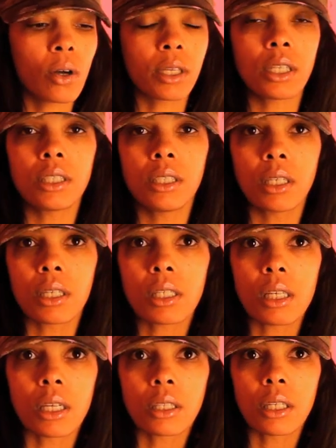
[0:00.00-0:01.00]
get your dick
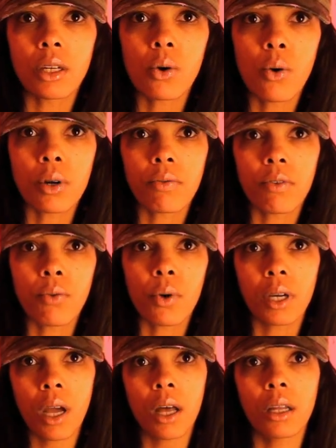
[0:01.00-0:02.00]
sucked in the corner for forty
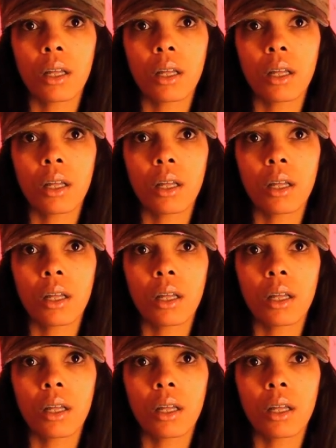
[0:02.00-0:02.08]
dollar